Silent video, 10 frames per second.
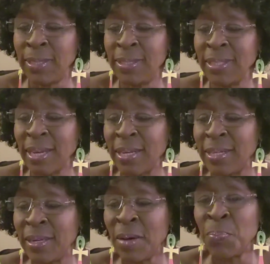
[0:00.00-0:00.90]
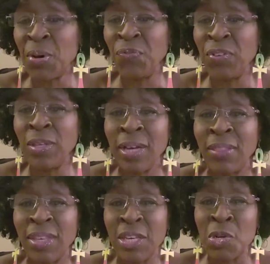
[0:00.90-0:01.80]
He's like, Puffy.
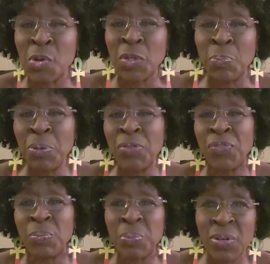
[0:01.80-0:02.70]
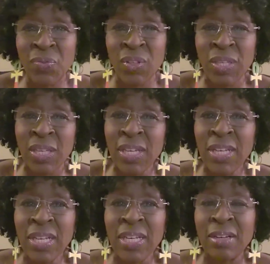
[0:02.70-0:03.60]
I think he called him Puffy, Puffy.
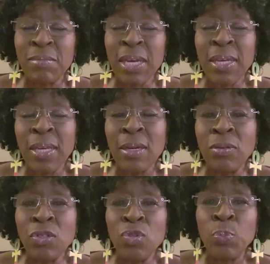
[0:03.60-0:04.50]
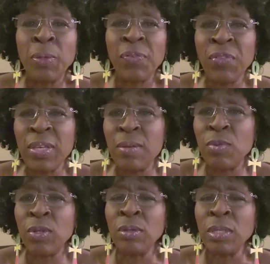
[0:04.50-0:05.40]
I'm like, he don't use Puffy
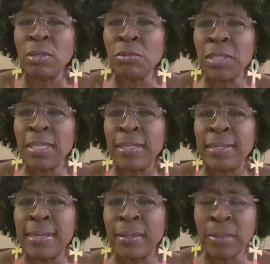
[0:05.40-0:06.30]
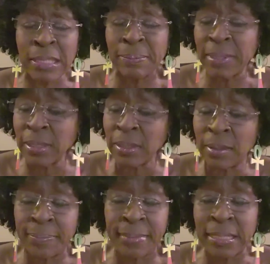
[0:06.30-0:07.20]
anymore. Don't he use Diddy now something?
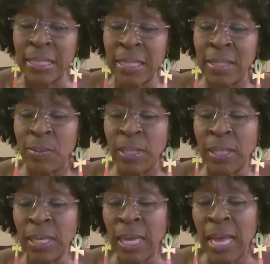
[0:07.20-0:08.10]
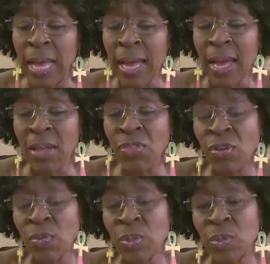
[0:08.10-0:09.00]
Anyway. I
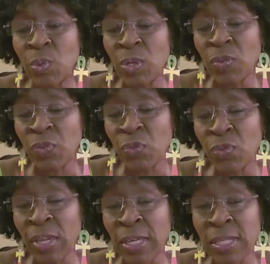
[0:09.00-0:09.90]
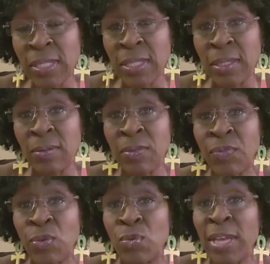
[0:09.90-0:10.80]
thought it was a wonderful, like I said,
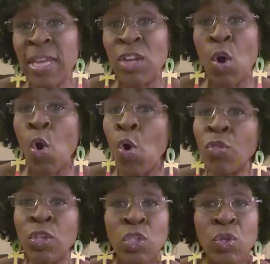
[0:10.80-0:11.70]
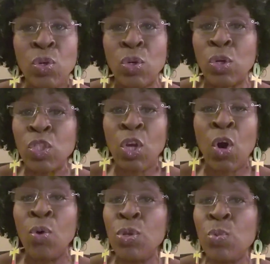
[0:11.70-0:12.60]
review. They hit all the songs. The
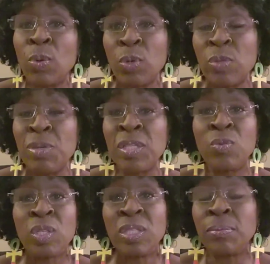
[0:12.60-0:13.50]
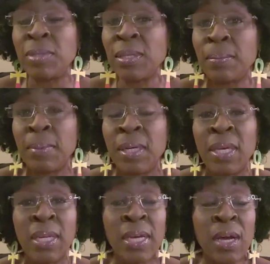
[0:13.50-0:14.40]
only one was missing was September,
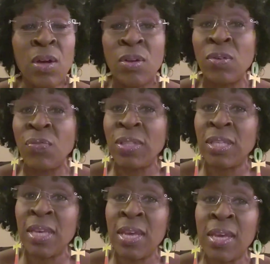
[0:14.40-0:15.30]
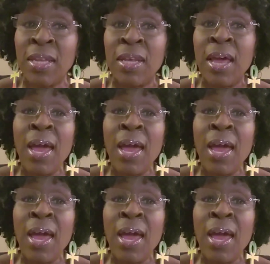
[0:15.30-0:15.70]
and it got cut off at the end.